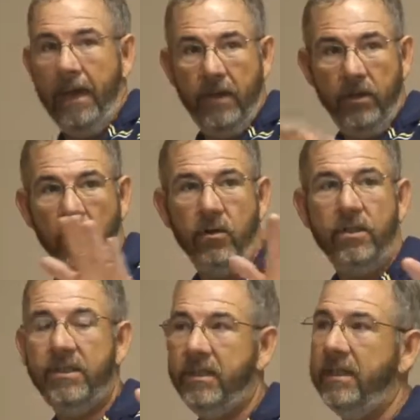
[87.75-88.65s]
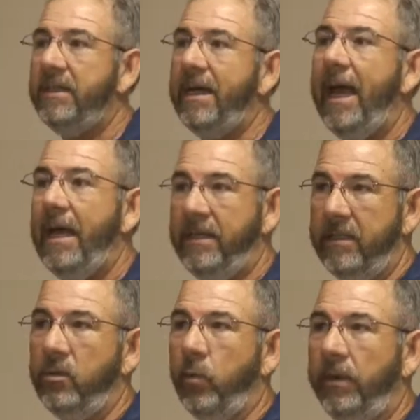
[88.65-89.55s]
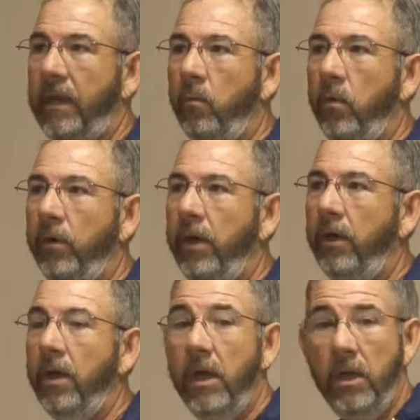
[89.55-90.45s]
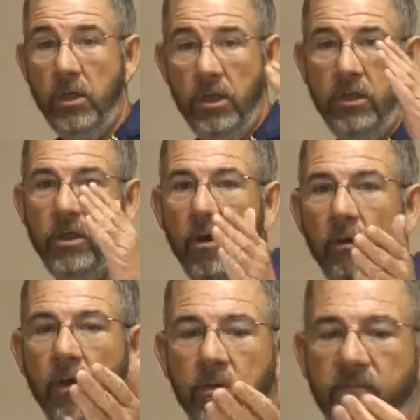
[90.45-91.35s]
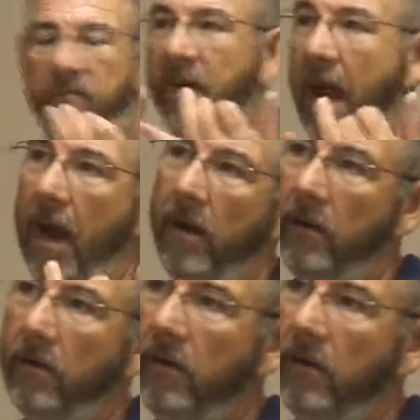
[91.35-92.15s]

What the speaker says: and the church decides this is what they want to do, she's going to lose fire,